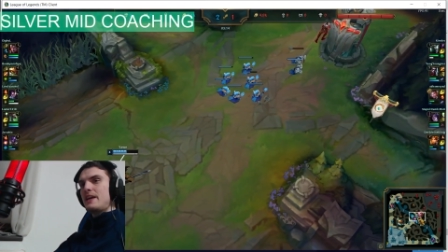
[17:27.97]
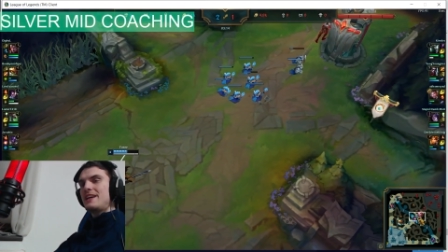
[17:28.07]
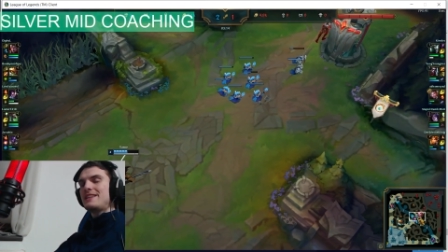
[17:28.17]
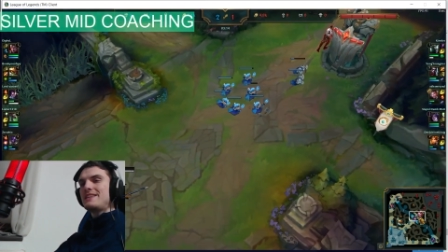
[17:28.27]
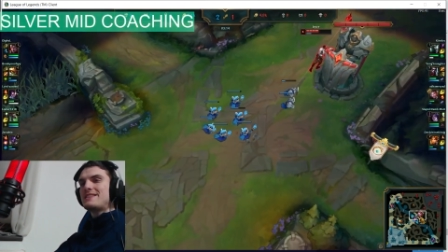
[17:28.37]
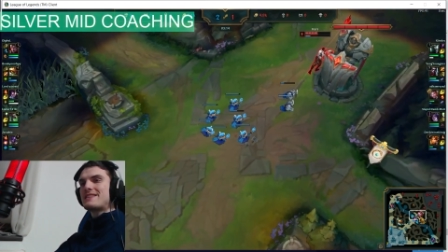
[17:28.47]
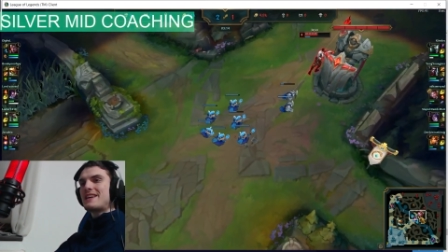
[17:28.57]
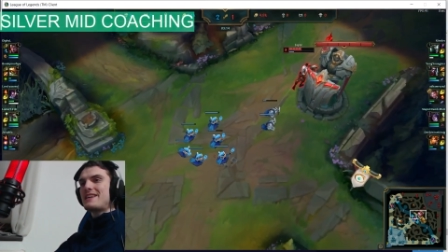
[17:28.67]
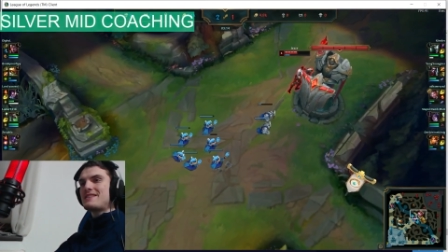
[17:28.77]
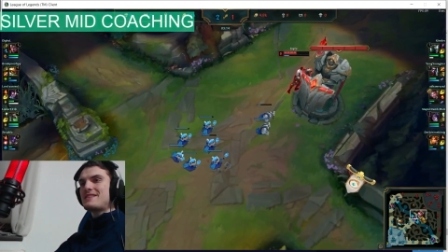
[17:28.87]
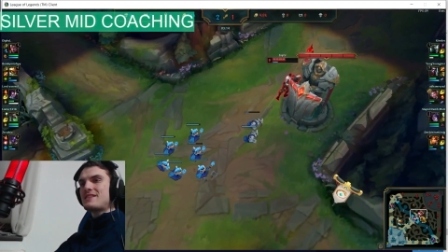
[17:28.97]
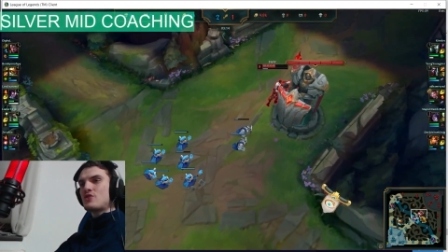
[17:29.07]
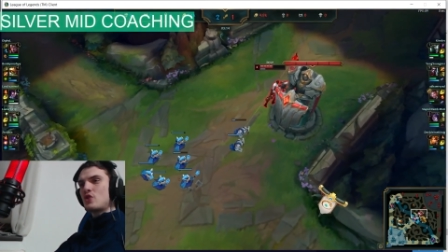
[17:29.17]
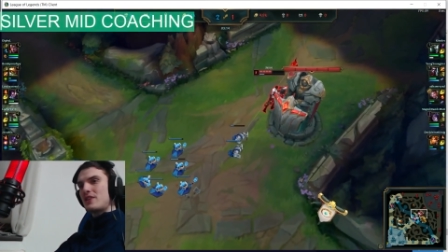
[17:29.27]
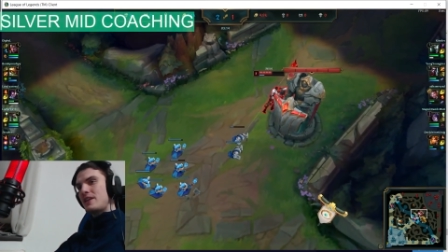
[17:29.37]
In this case, he's
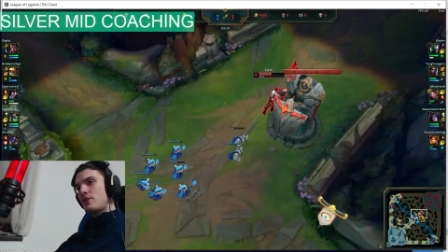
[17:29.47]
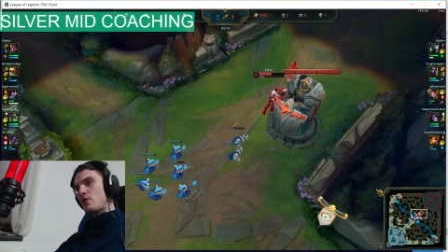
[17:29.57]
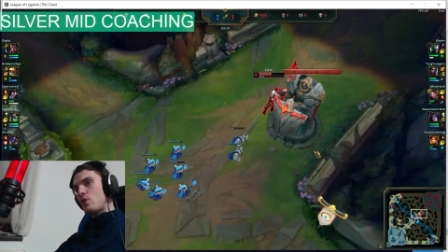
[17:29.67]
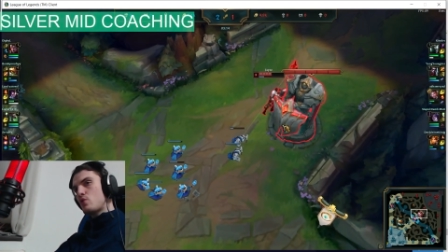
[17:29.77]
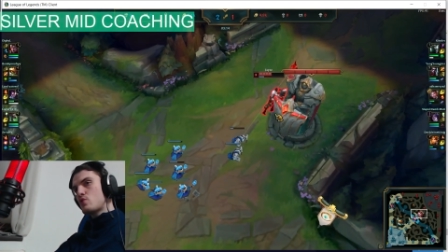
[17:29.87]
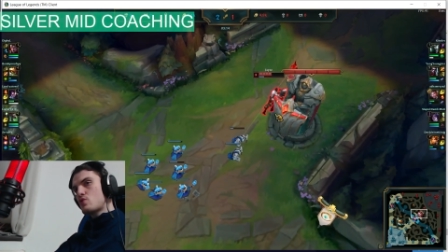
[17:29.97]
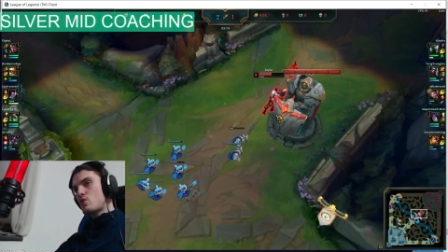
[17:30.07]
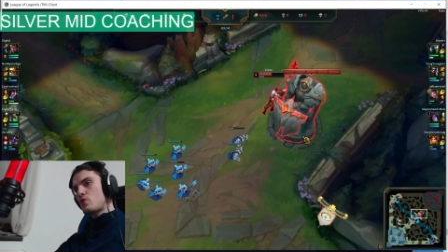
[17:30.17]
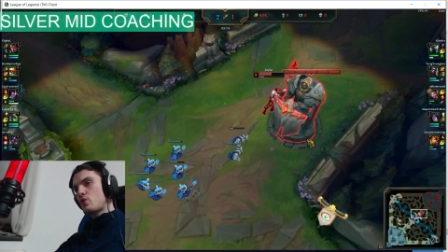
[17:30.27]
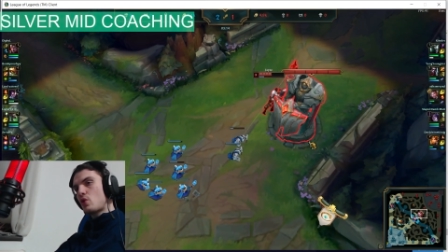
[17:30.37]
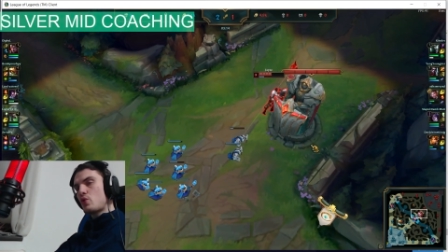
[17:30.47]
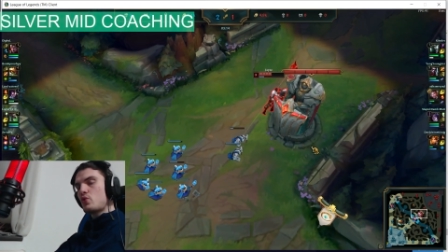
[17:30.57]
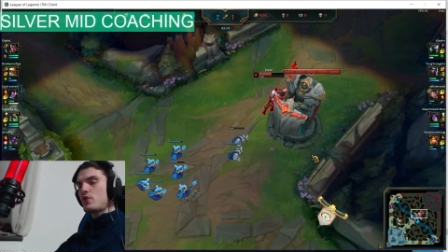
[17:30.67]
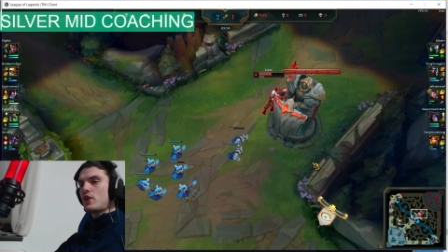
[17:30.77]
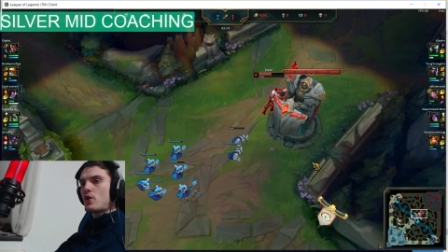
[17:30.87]
not that low. So, you know, you
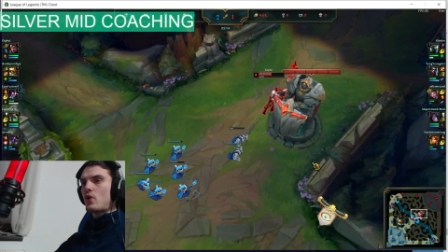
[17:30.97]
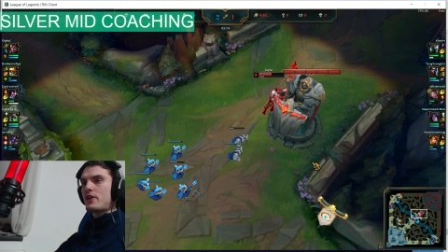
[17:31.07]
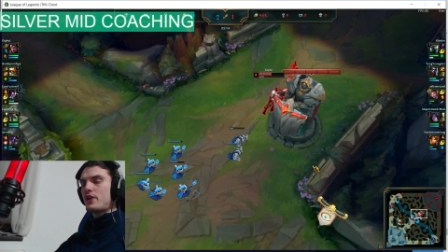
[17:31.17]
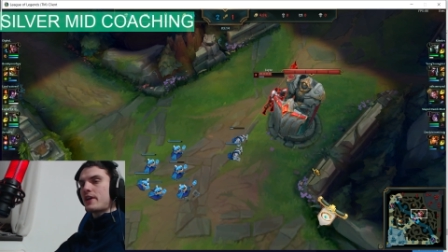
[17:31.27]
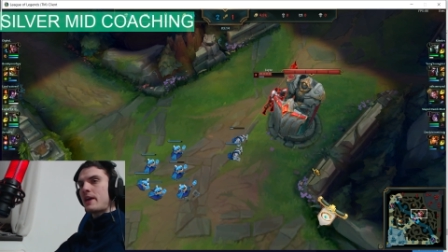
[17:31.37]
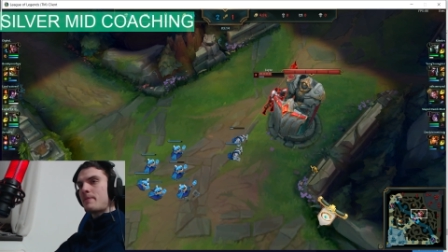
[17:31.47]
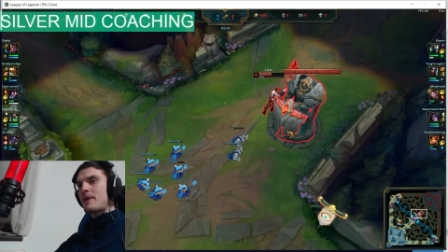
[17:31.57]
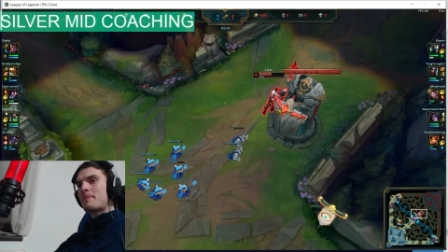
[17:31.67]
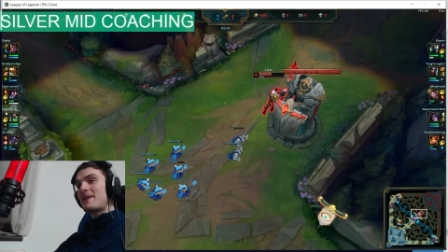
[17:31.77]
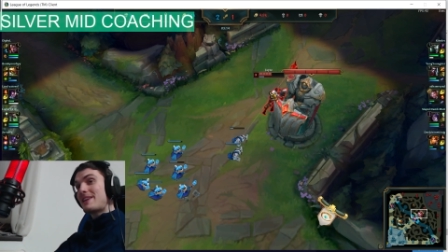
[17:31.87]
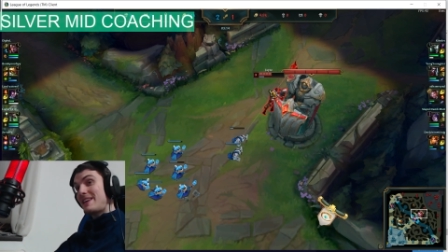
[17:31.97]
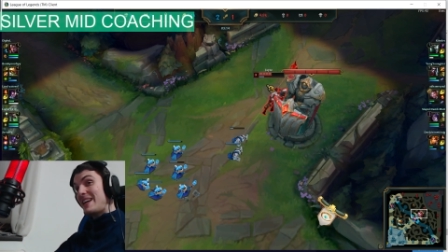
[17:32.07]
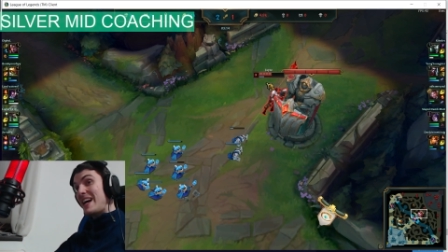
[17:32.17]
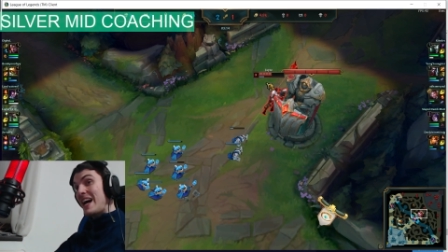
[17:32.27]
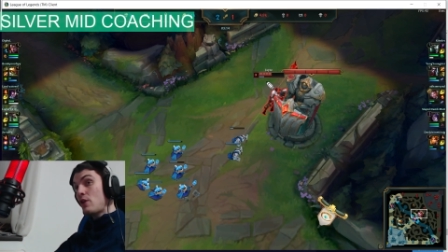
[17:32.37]
recall and he came back. But
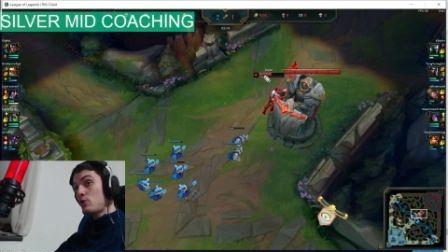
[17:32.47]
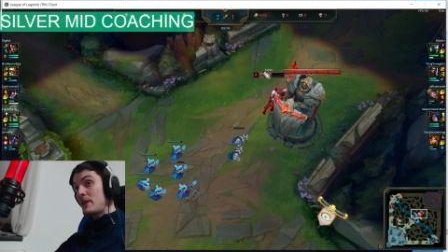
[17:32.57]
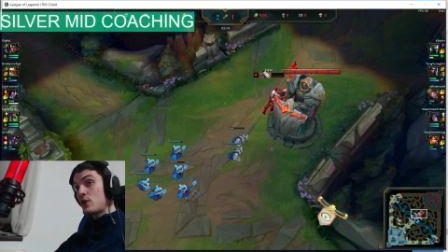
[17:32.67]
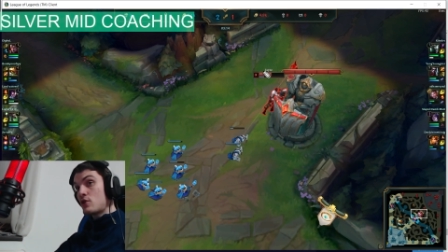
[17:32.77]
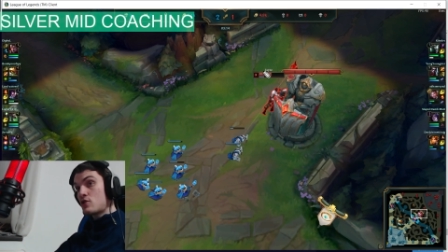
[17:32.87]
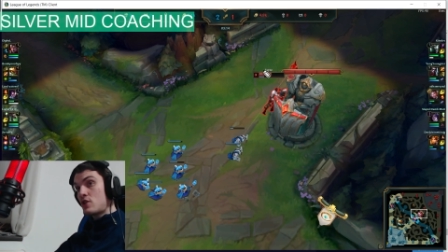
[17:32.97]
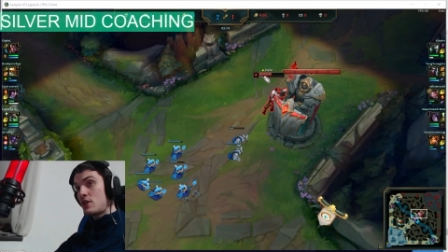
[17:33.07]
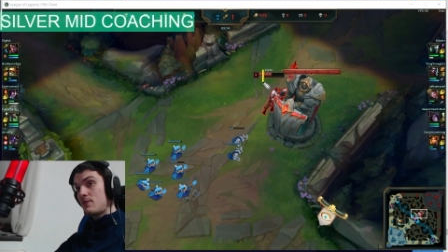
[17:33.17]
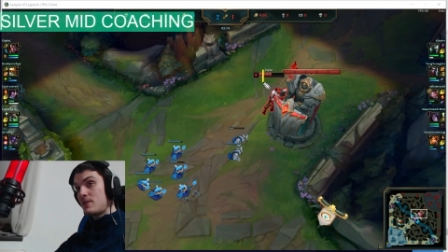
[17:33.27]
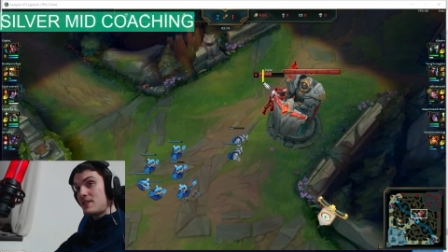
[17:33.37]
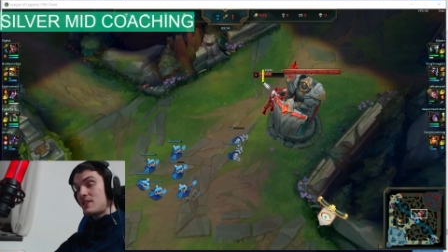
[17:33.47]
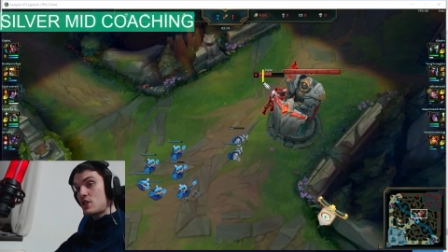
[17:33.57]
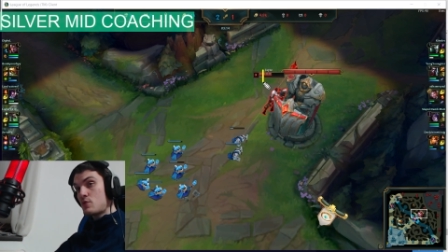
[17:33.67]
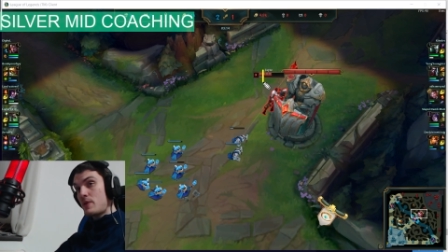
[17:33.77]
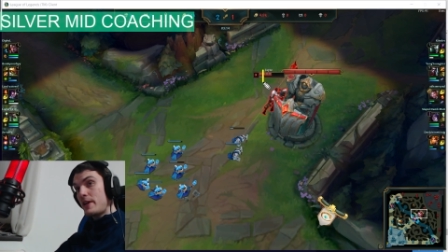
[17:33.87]
I would be concerned if he's this
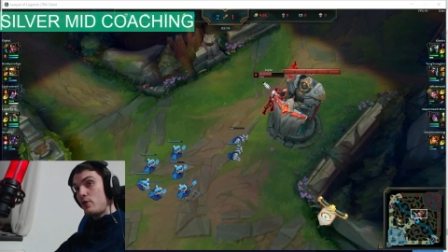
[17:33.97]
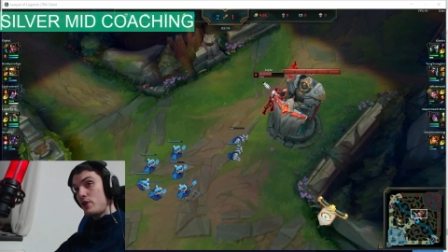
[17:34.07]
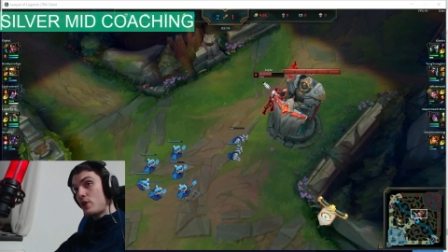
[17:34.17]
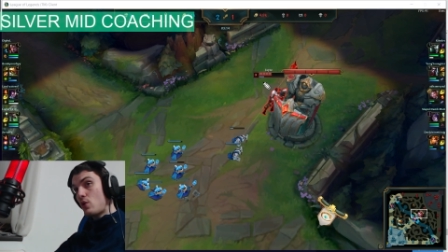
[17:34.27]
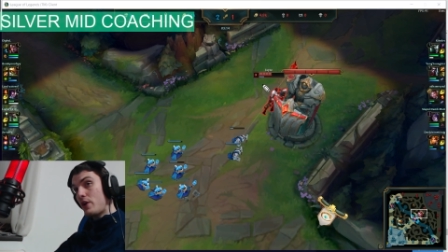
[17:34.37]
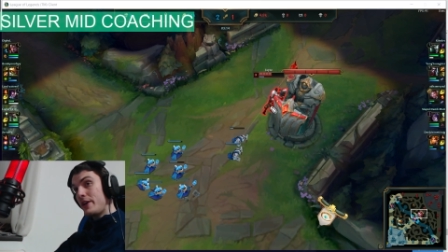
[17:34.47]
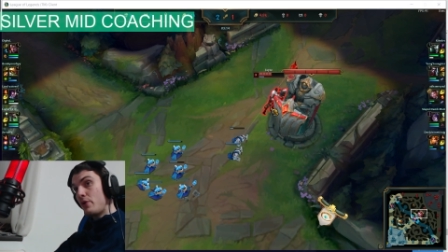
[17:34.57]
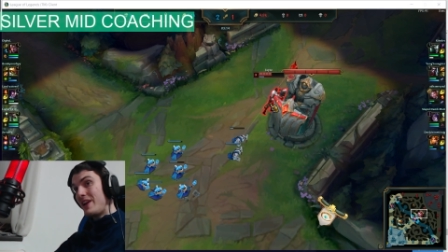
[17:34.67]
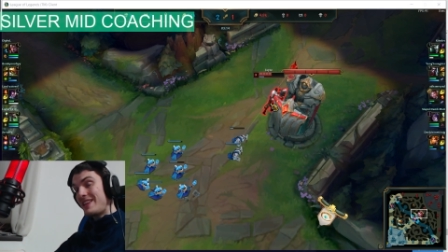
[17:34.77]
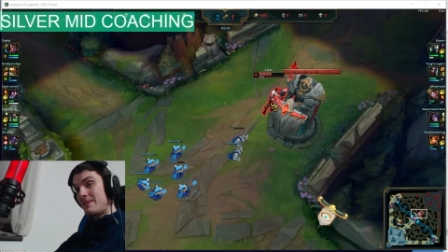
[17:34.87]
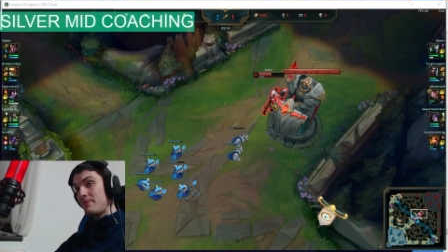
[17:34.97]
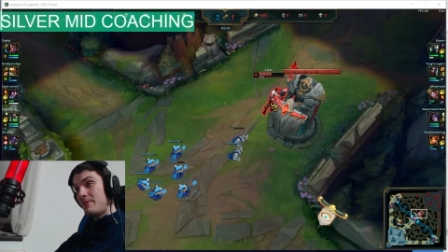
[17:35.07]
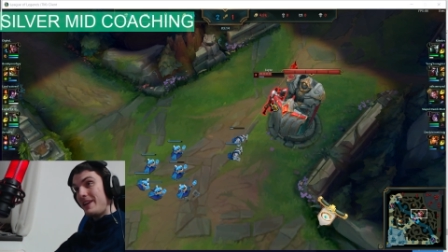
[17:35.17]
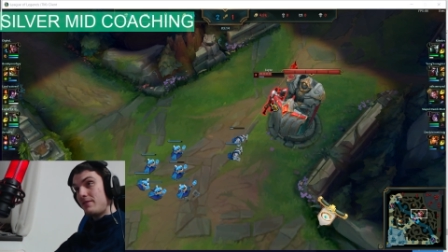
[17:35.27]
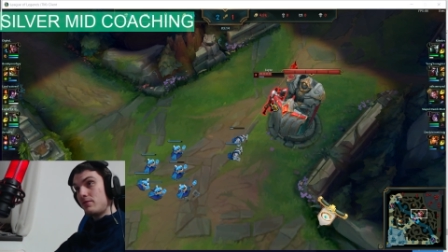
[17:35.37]
HP and you recall and you let him
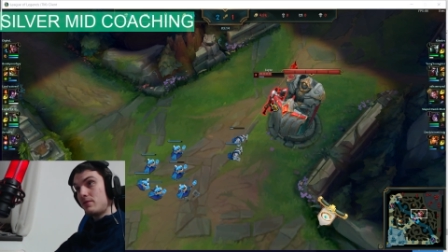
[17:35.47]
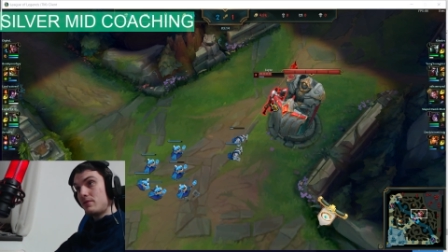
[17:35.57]
live.